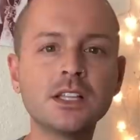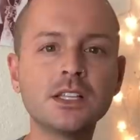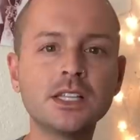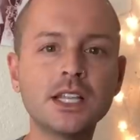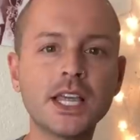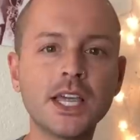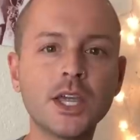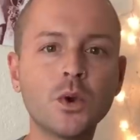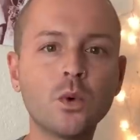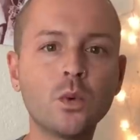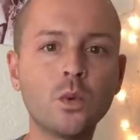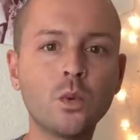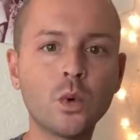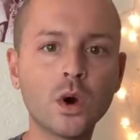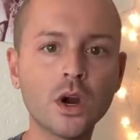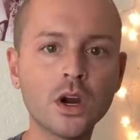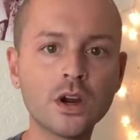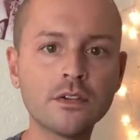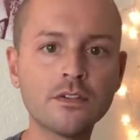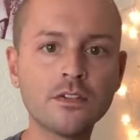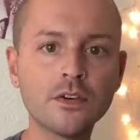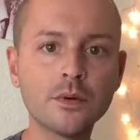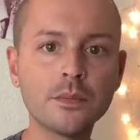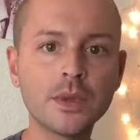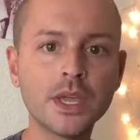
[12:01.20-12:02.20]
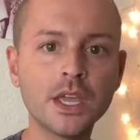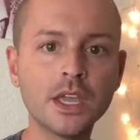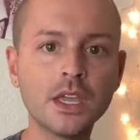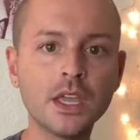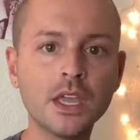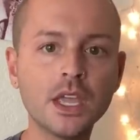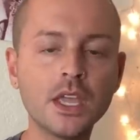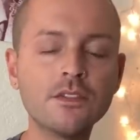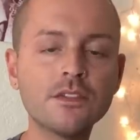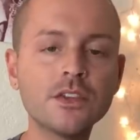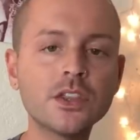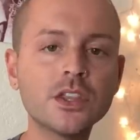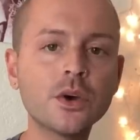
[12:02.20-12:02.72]
like work for me,
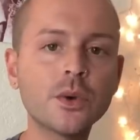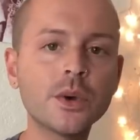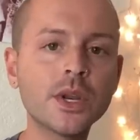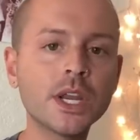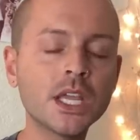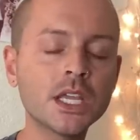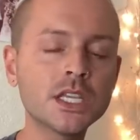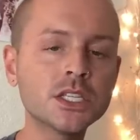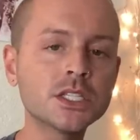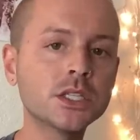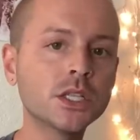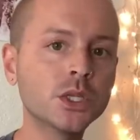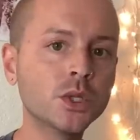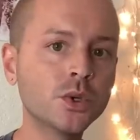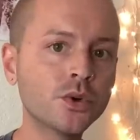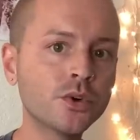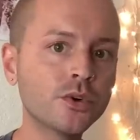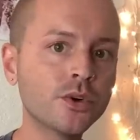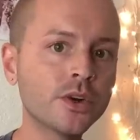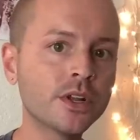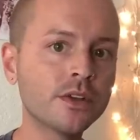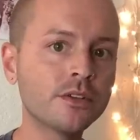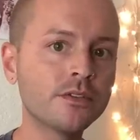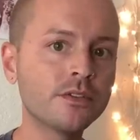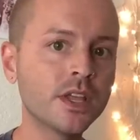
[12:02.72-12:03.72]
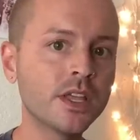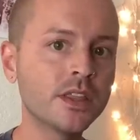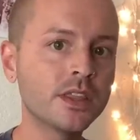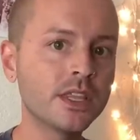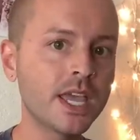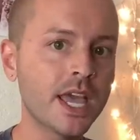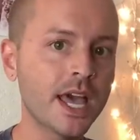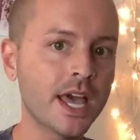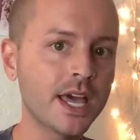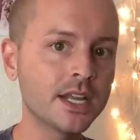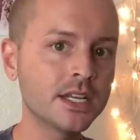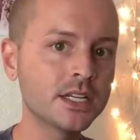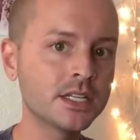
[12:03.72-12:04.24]
even though it is lucrative in
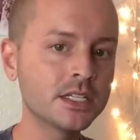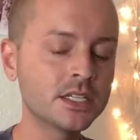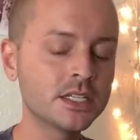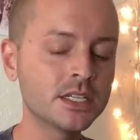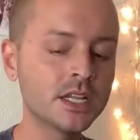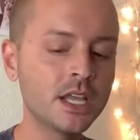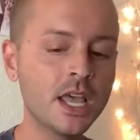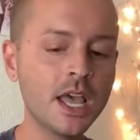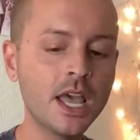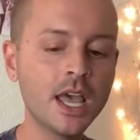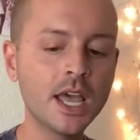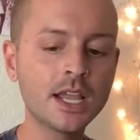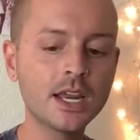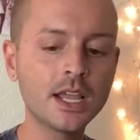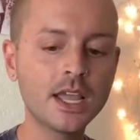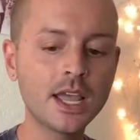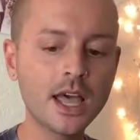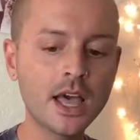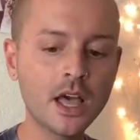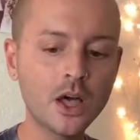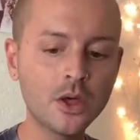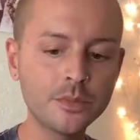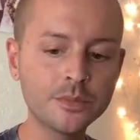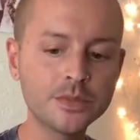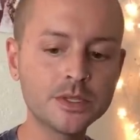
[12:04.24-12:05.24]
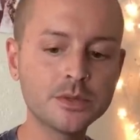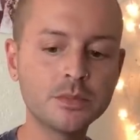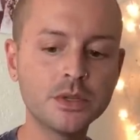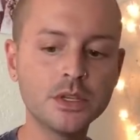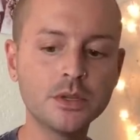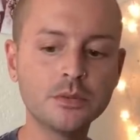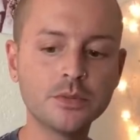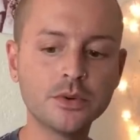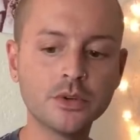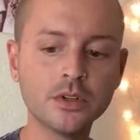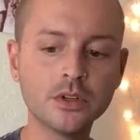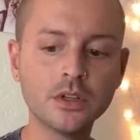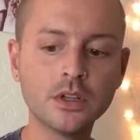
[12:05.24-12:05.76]
the end, and it helps
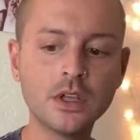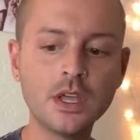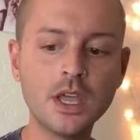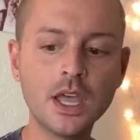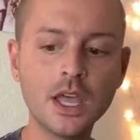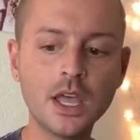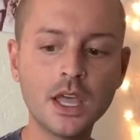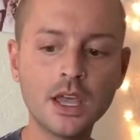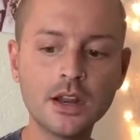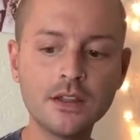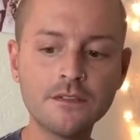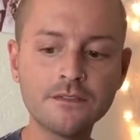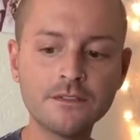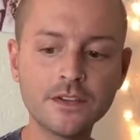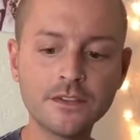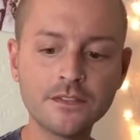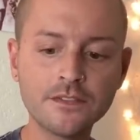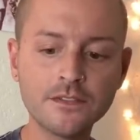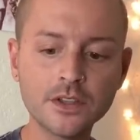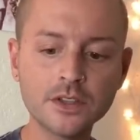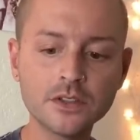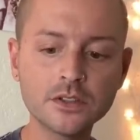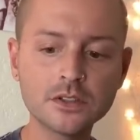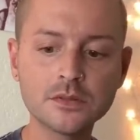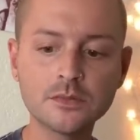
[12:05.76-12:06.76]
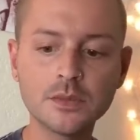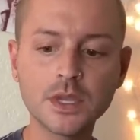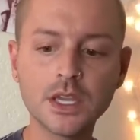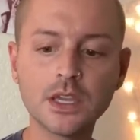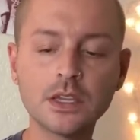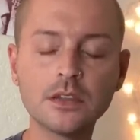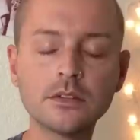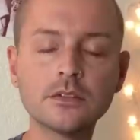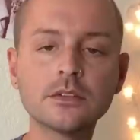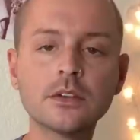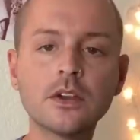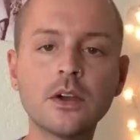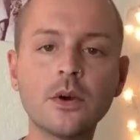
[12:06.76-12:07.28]
people, and it fulfills
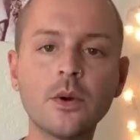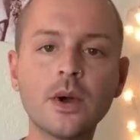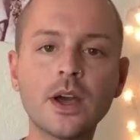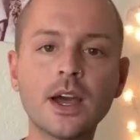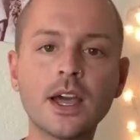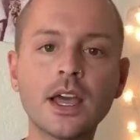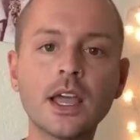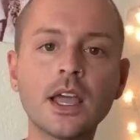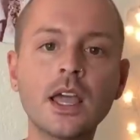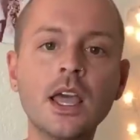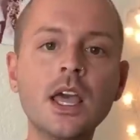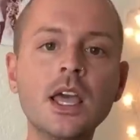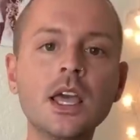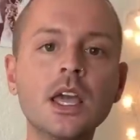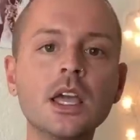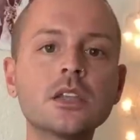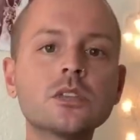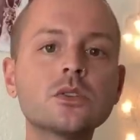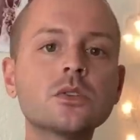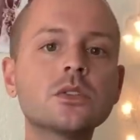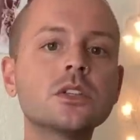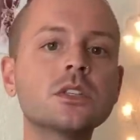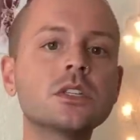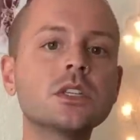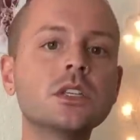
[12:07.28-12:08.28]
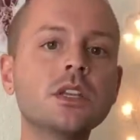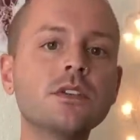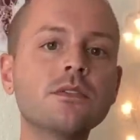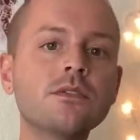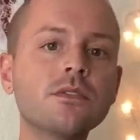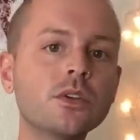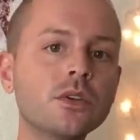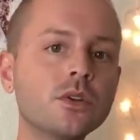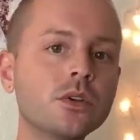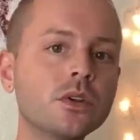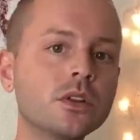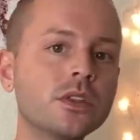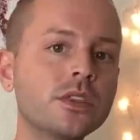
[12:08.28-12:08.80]
me, okay? And so there's a need for
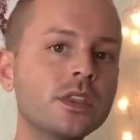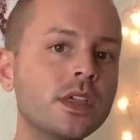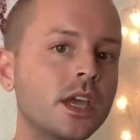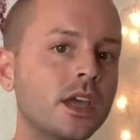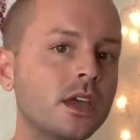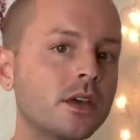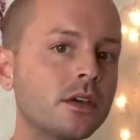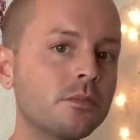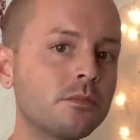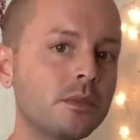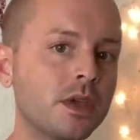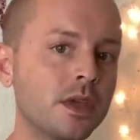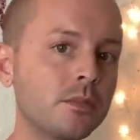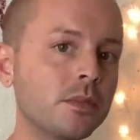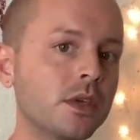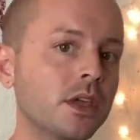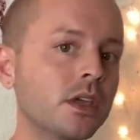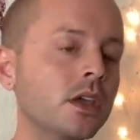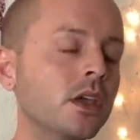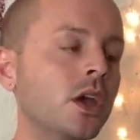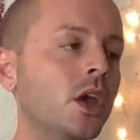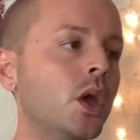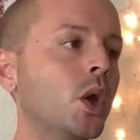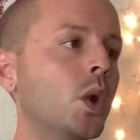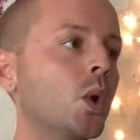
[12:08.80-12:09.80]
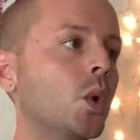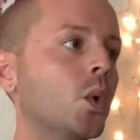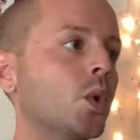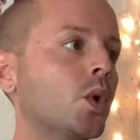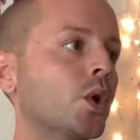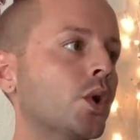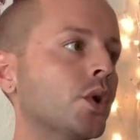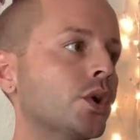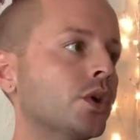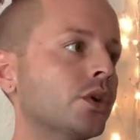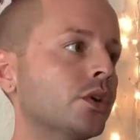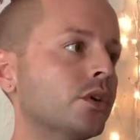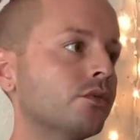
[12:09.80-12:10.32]
you to think maybe,
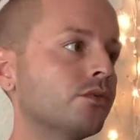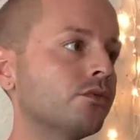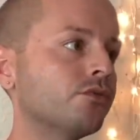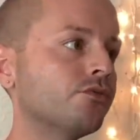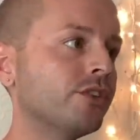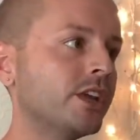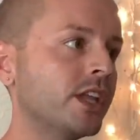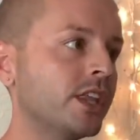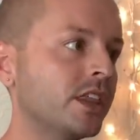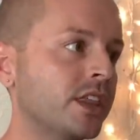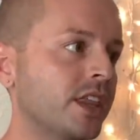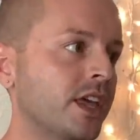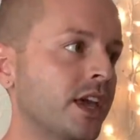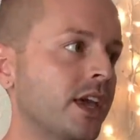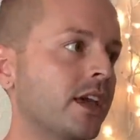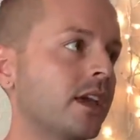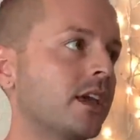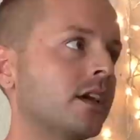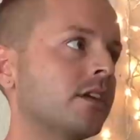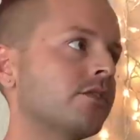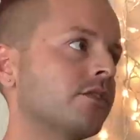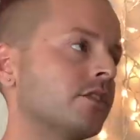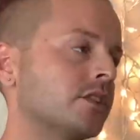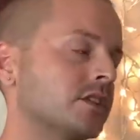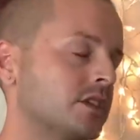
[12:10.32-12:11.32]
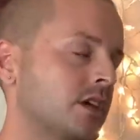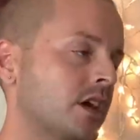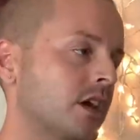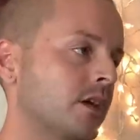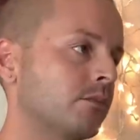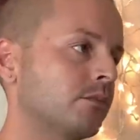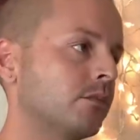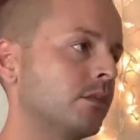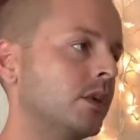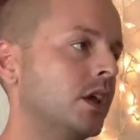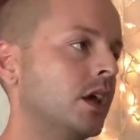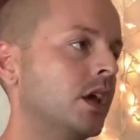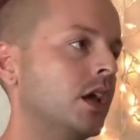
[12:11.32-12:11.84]
or rethink for
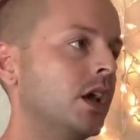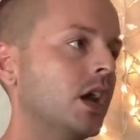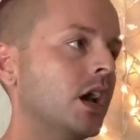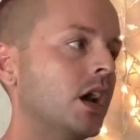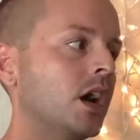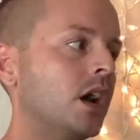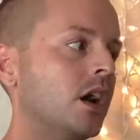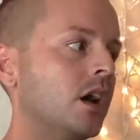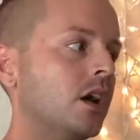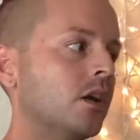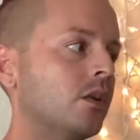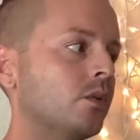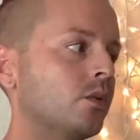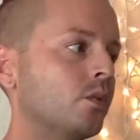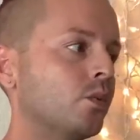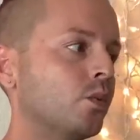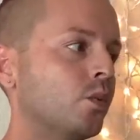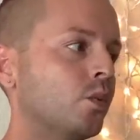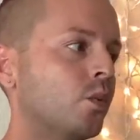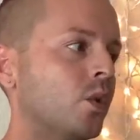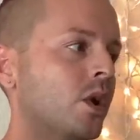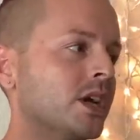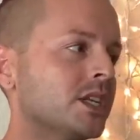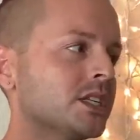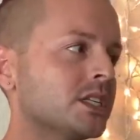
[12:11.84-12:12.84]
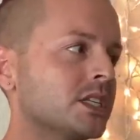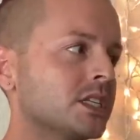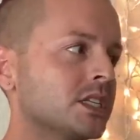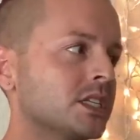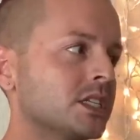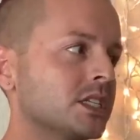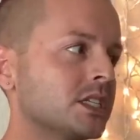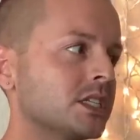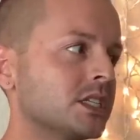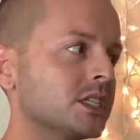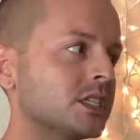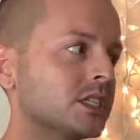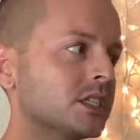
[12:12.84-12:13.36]
some, what
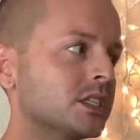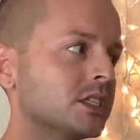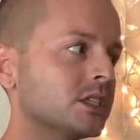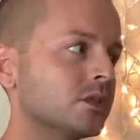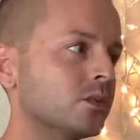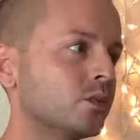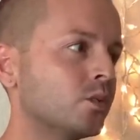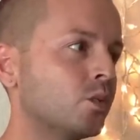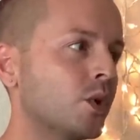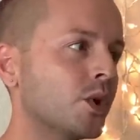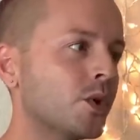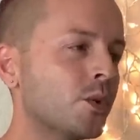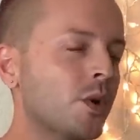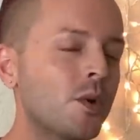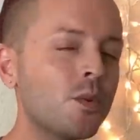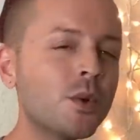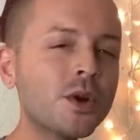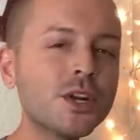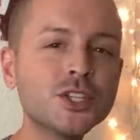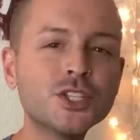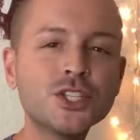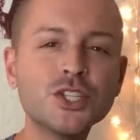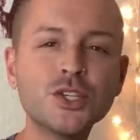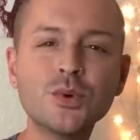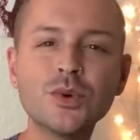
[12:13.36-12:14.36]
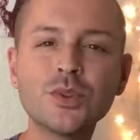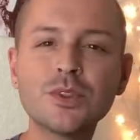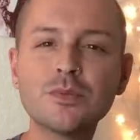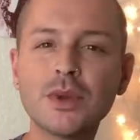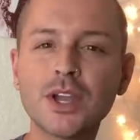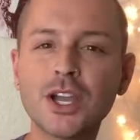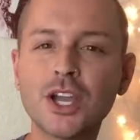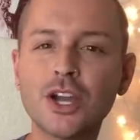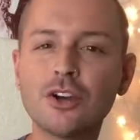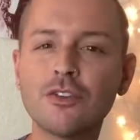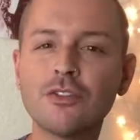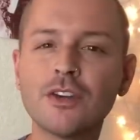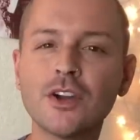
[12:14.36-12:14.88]
do I want to do with my
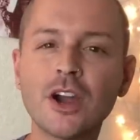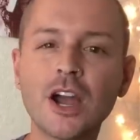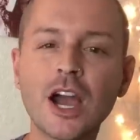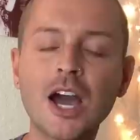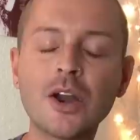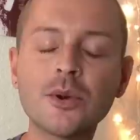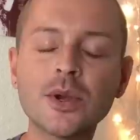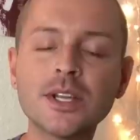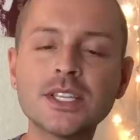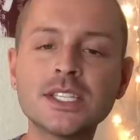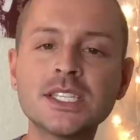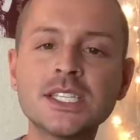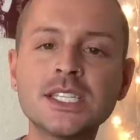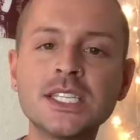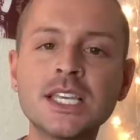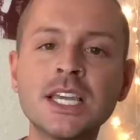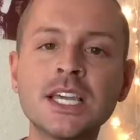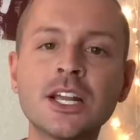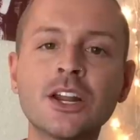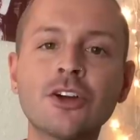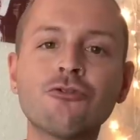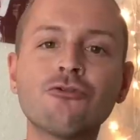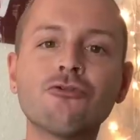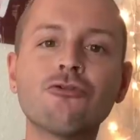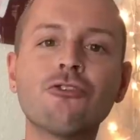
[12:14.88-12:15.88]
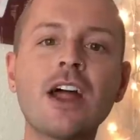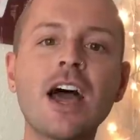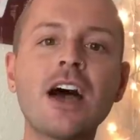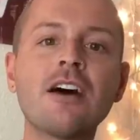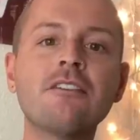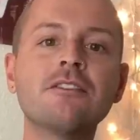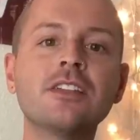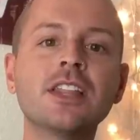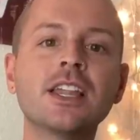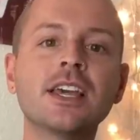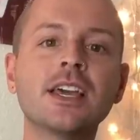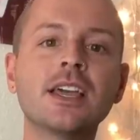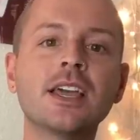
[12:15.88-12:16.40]
career? How do I see it
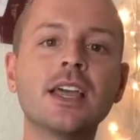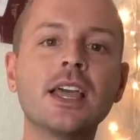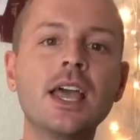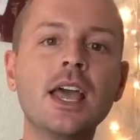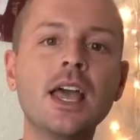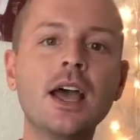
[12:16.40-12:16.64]
unraveling,